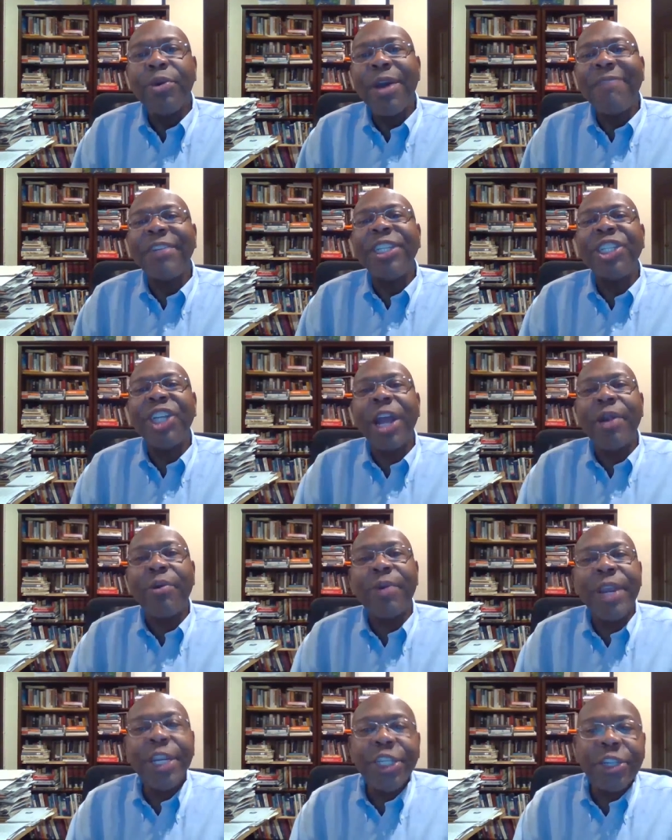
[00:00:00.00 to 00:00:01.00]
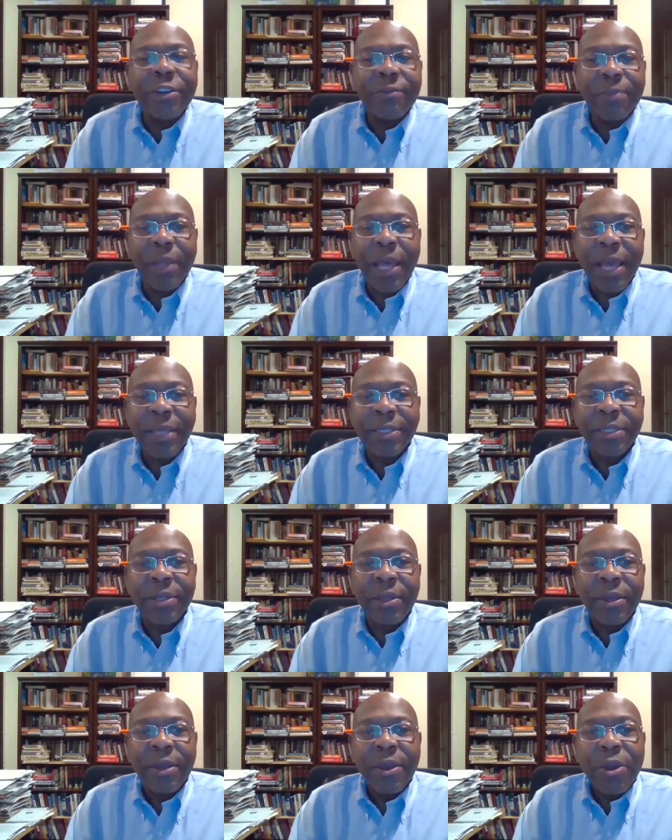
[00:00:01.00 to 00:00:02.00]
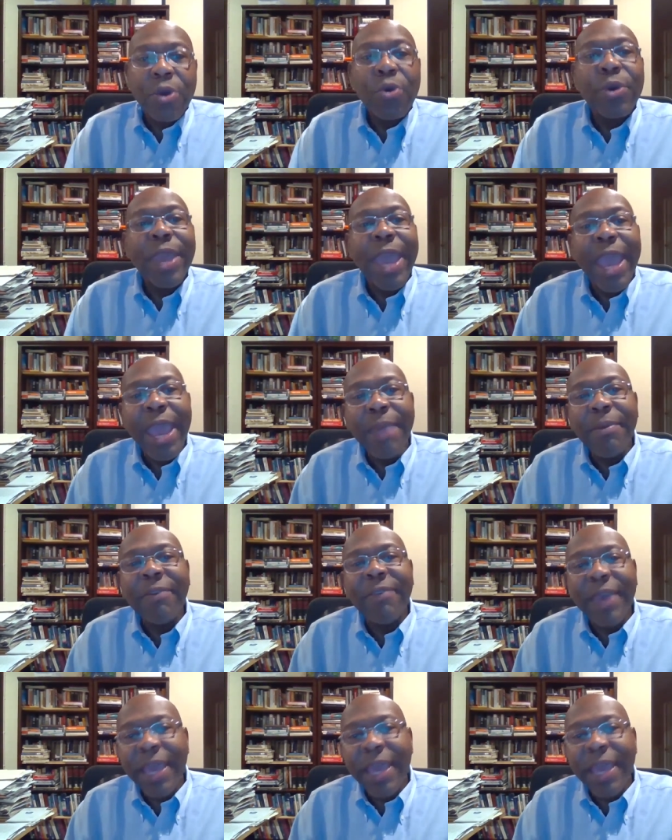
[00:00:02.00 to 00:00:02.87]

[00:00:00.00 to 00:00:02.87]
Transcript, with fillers: you have a generation of blacks who came of